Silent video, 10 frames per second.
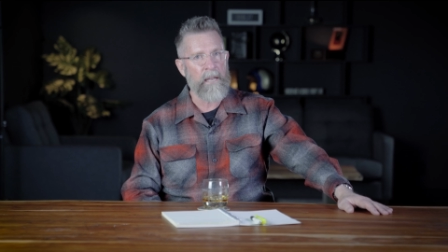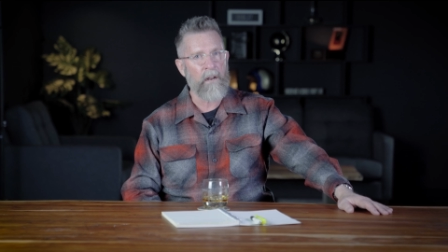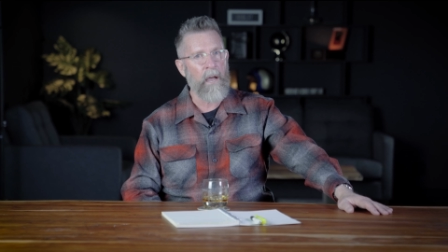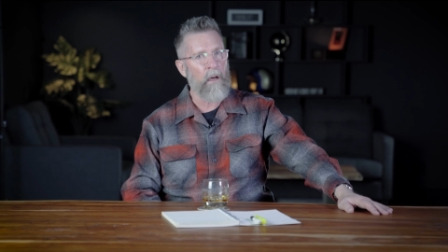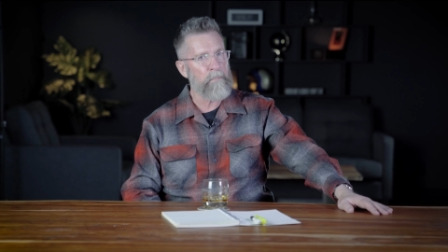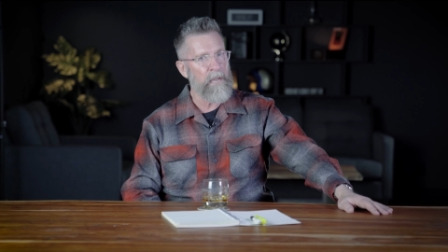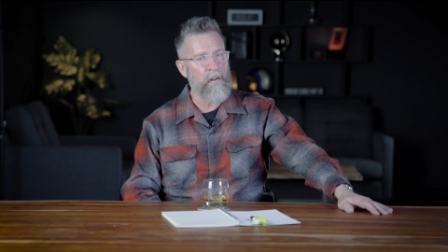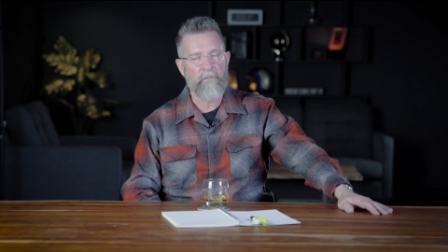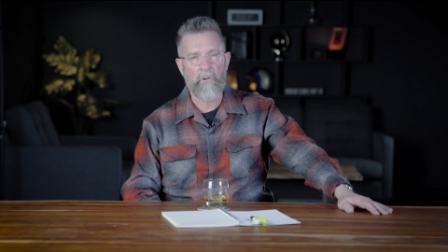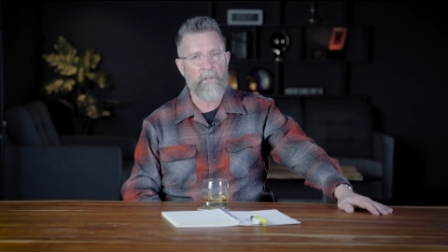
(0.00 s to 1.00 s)
And I'll
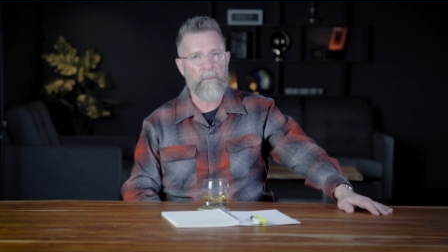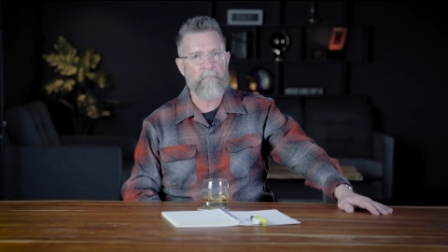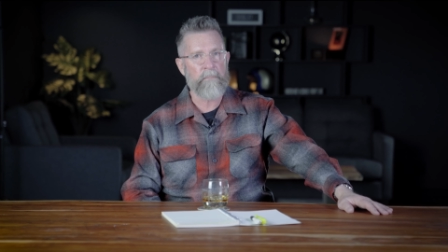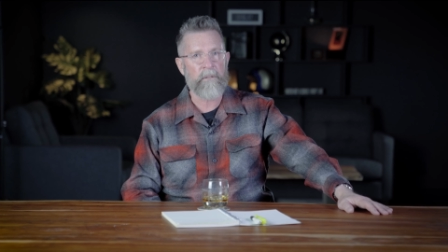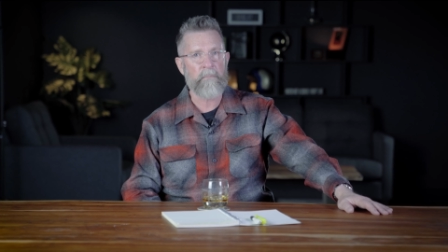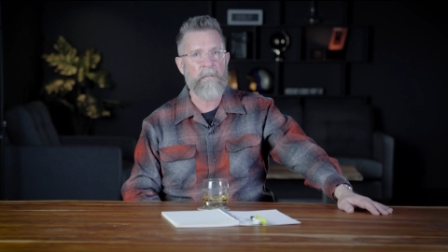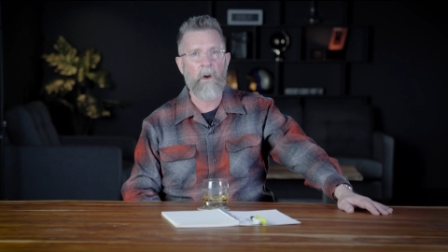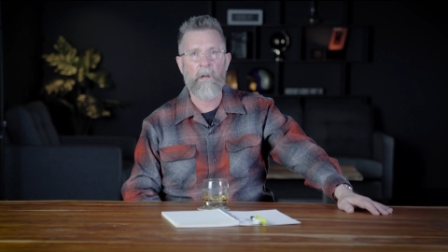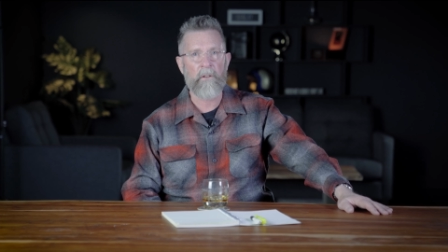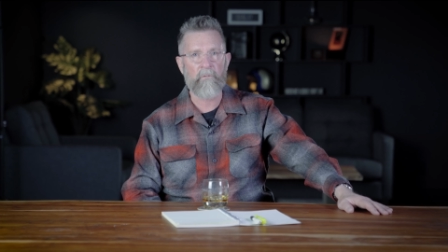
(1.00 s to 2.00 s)
bet if you get people to be
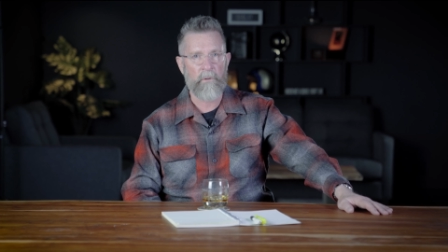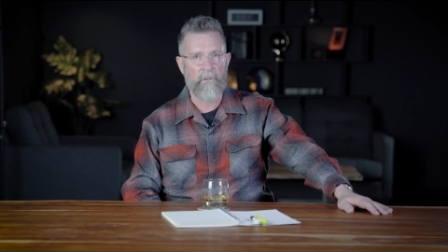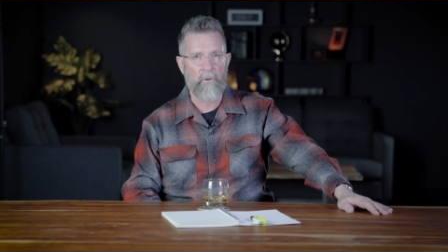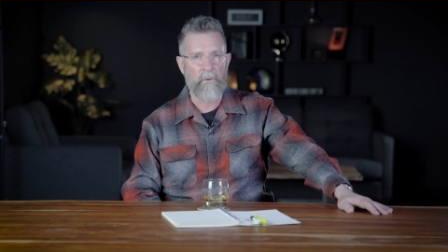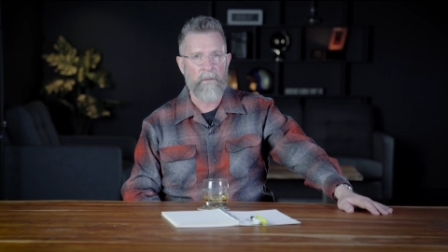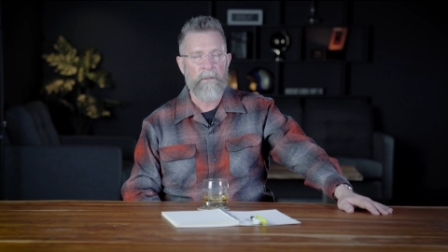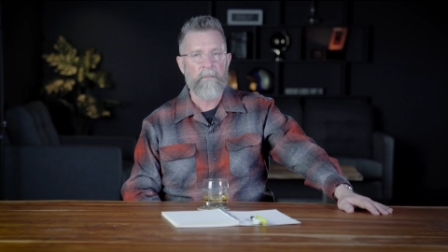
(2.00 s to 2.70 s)
honest with you,